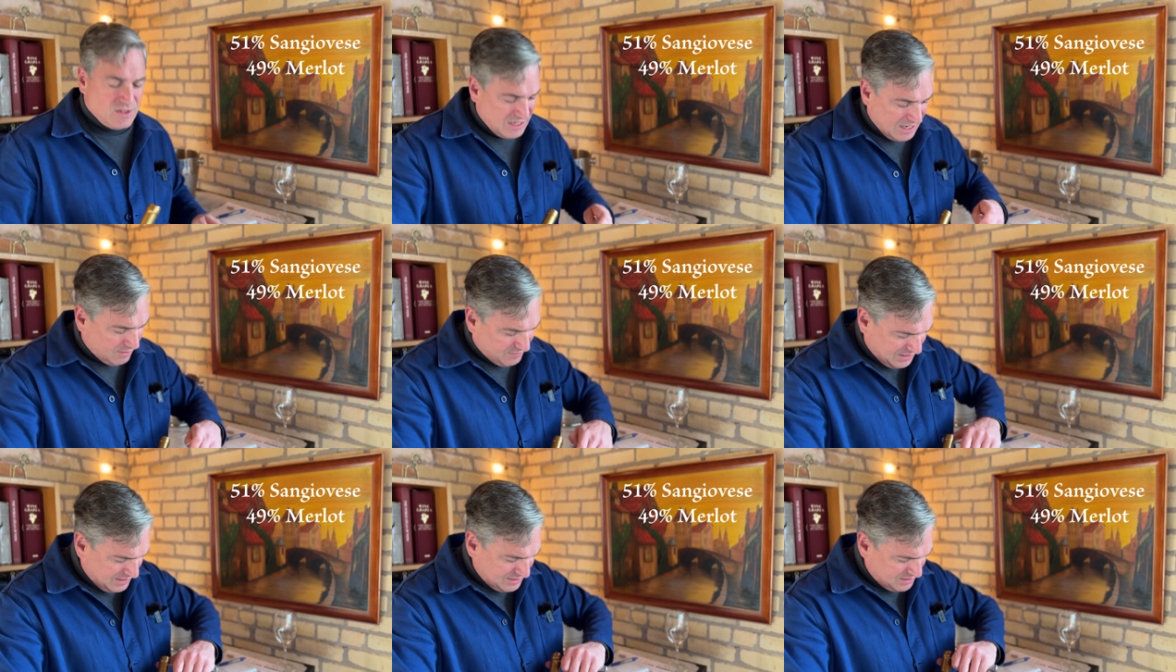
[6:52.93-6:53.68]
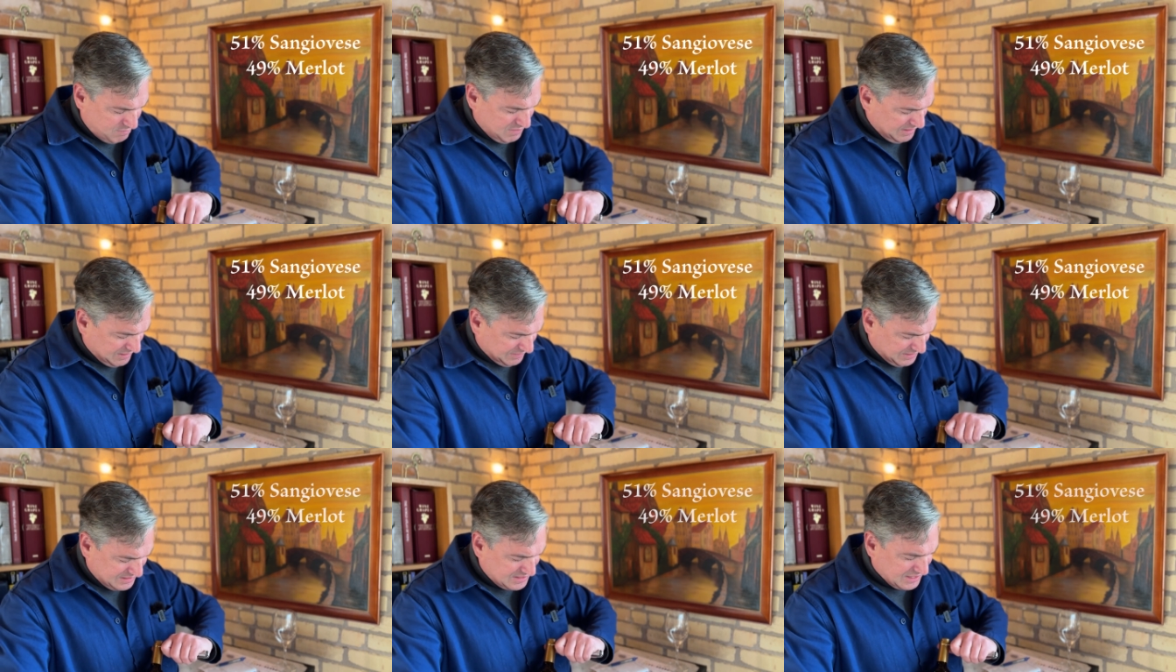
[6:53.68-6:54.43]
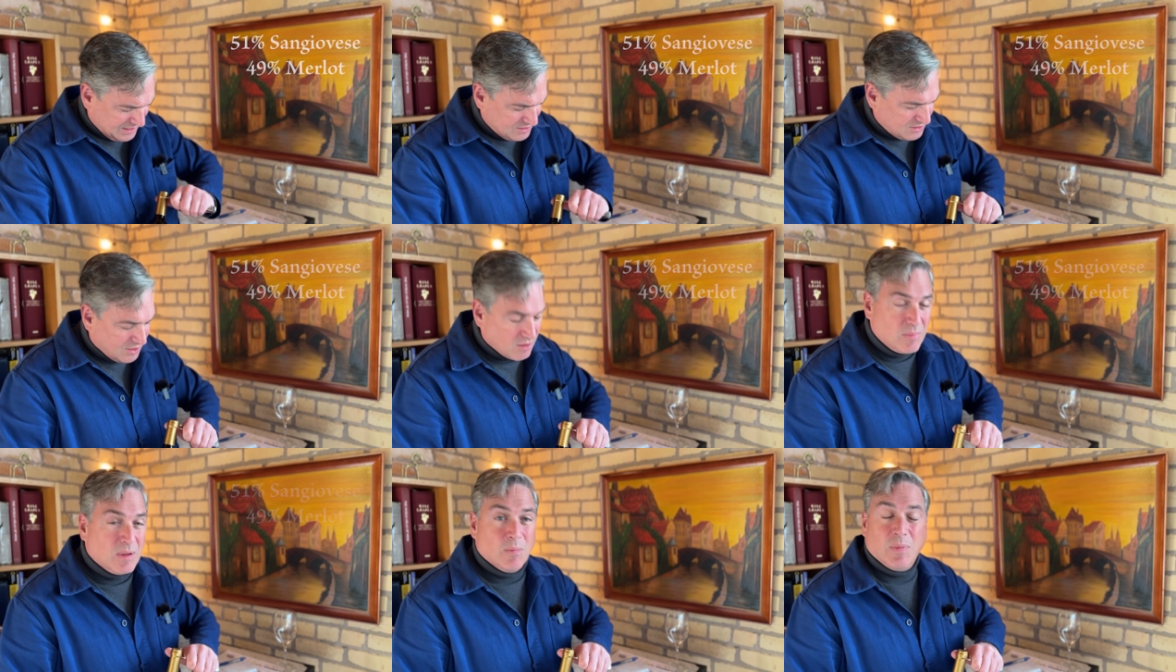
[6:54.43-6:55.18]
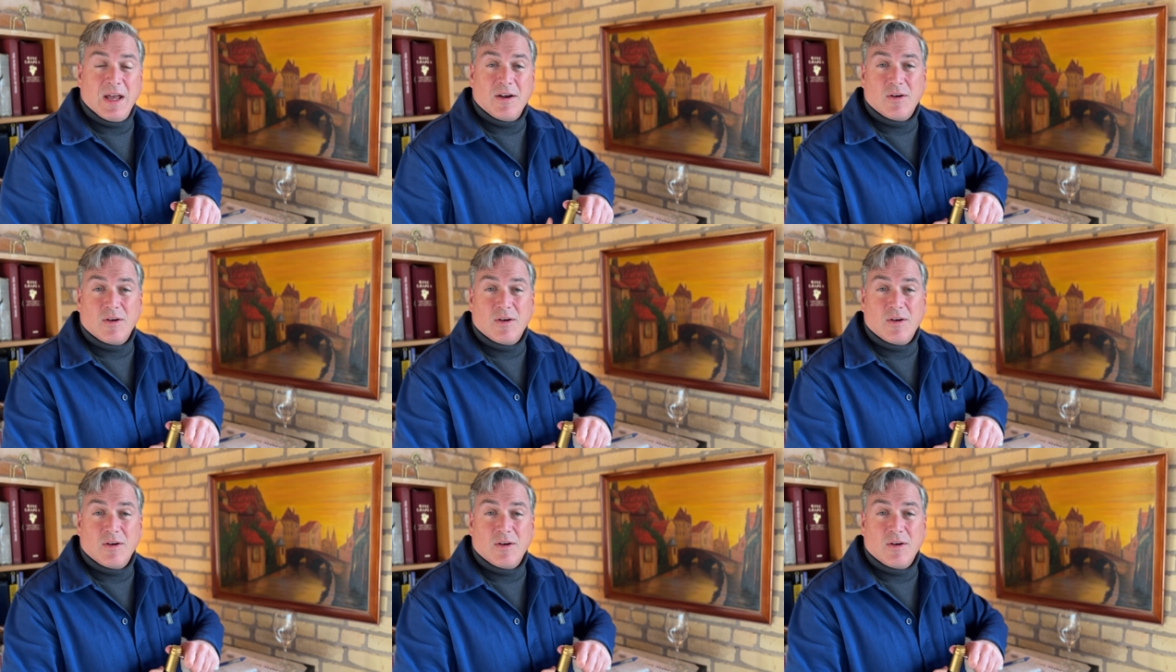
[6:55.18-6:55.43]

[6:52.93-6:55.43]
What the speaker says: Now, it doesn't mean that this thing is going to be better